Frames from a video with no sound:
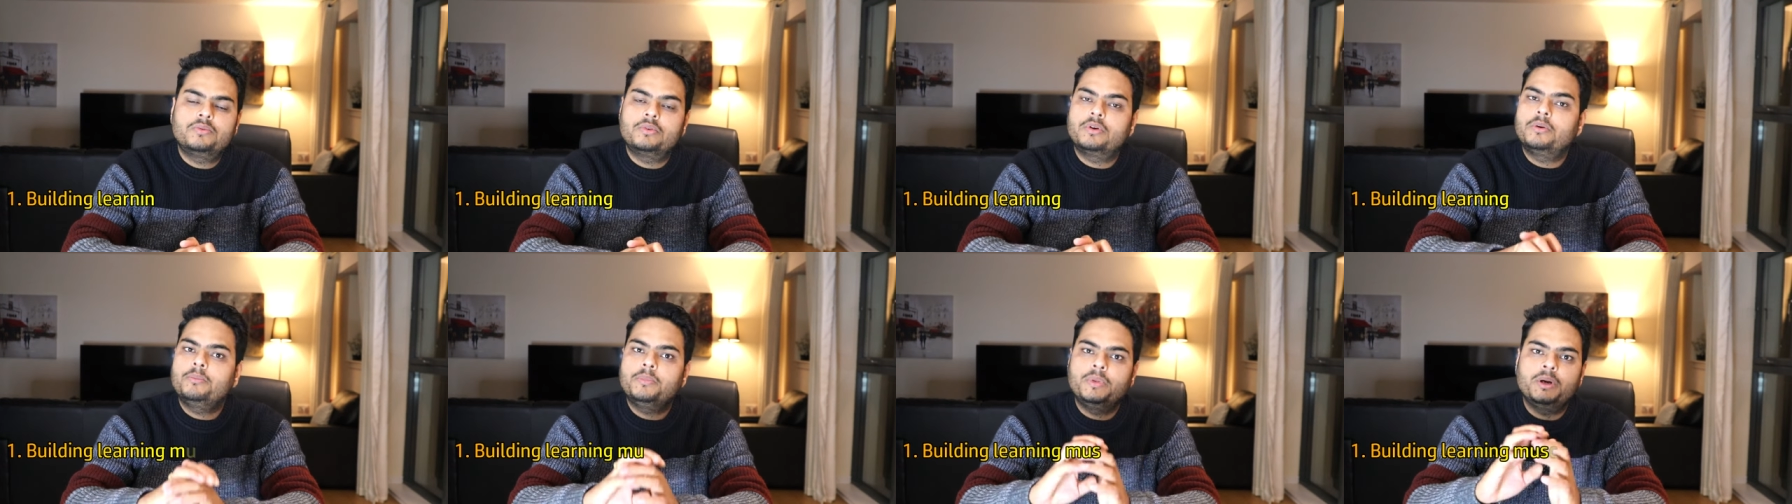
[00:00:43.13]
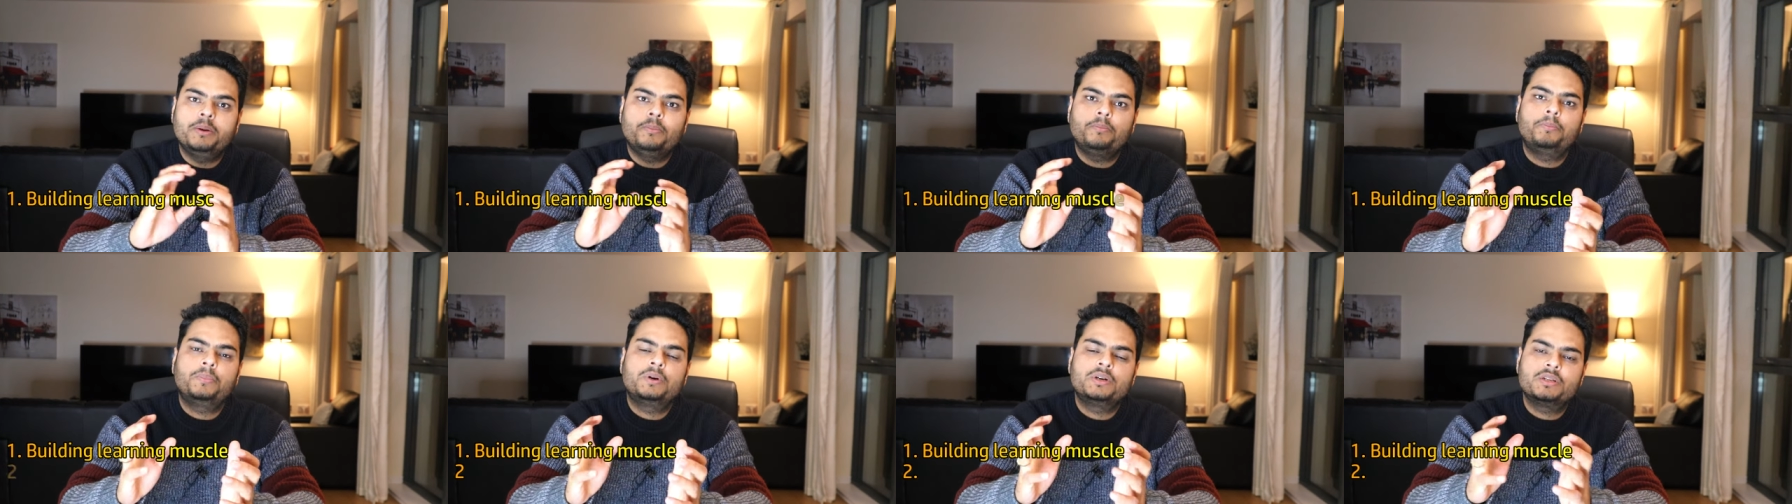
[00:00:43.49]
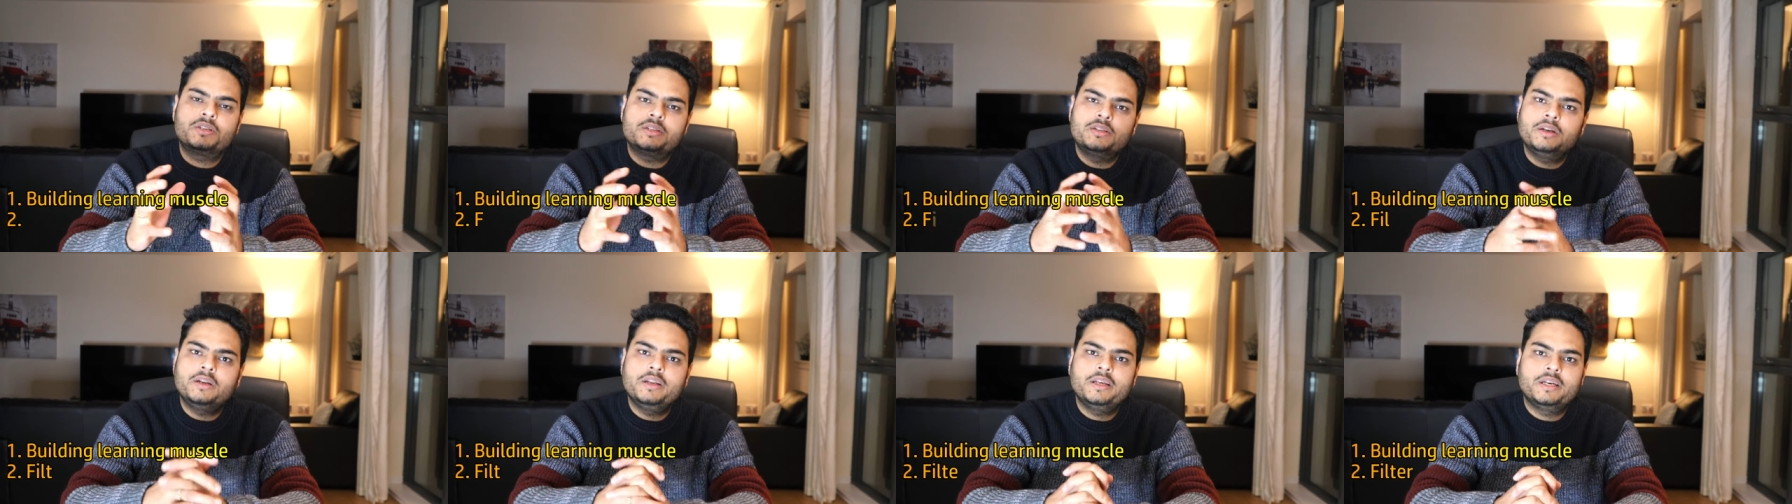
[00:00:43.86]
from my
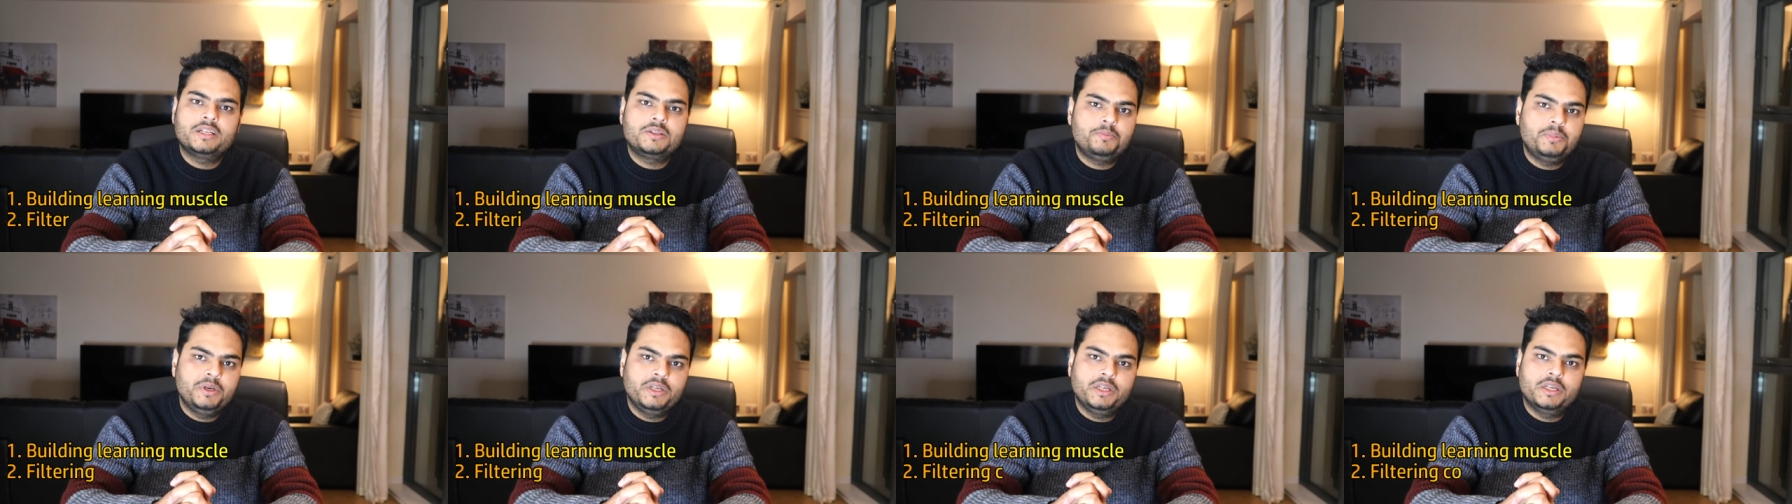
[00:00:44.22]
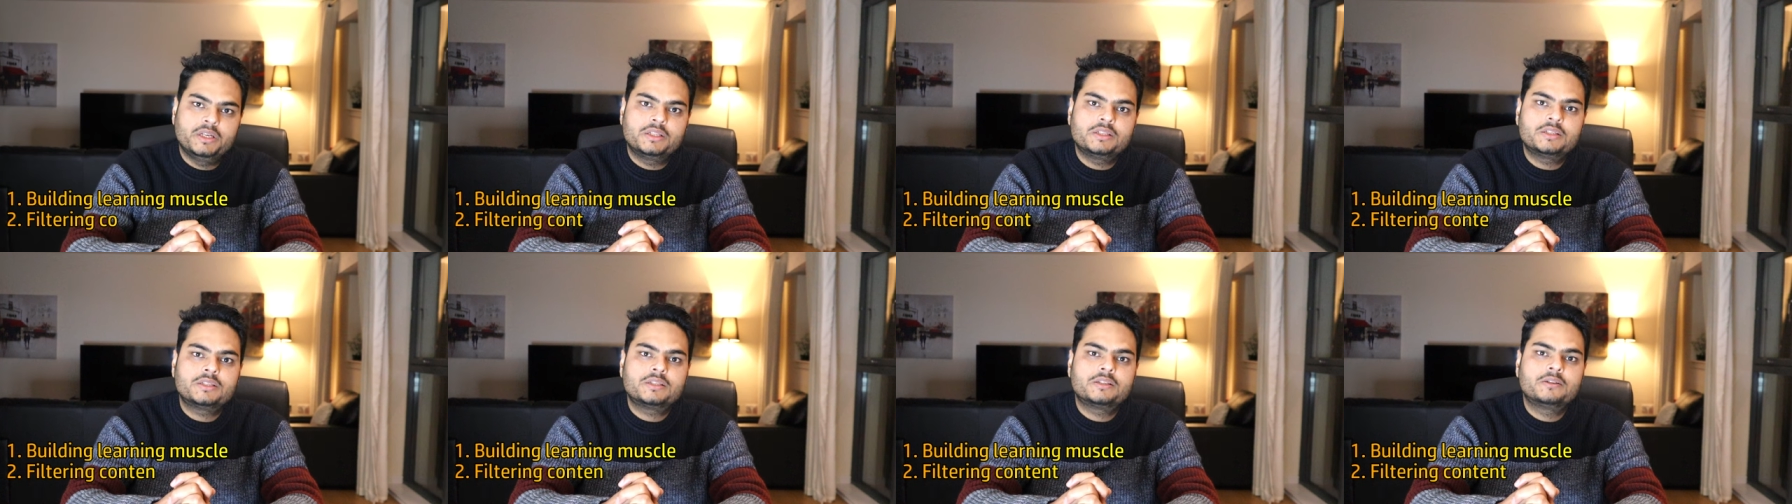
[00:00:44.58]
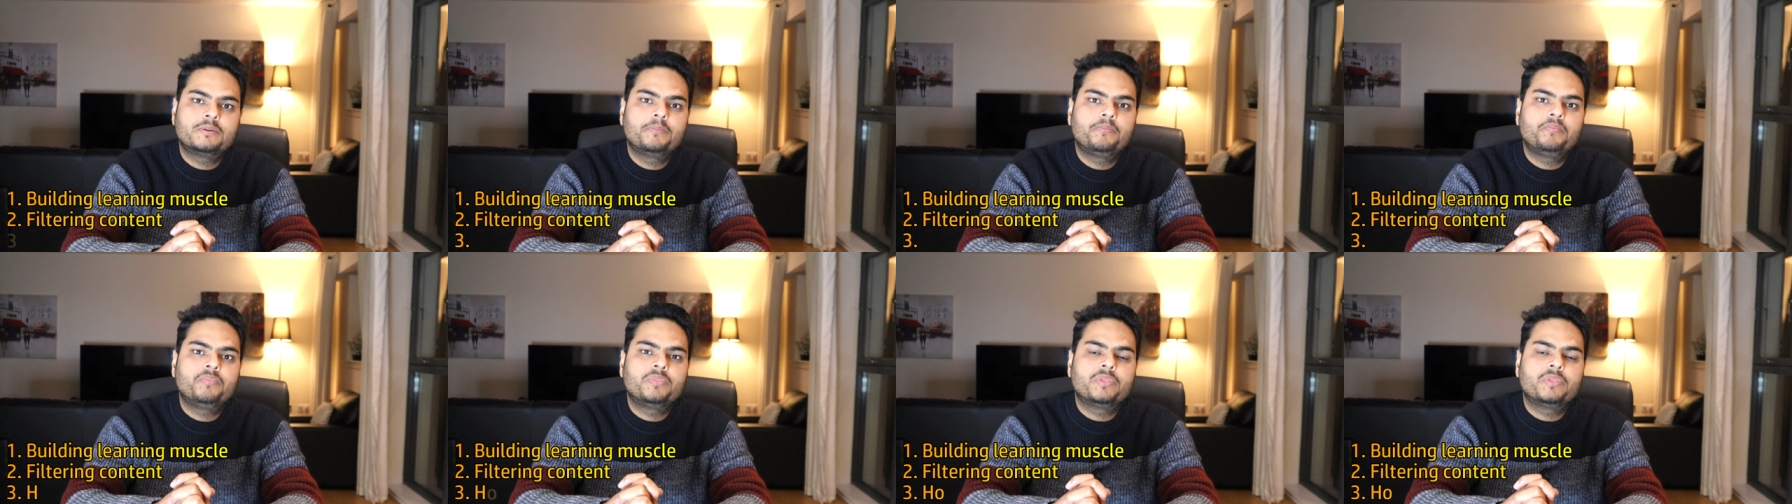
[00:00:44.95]
personal experience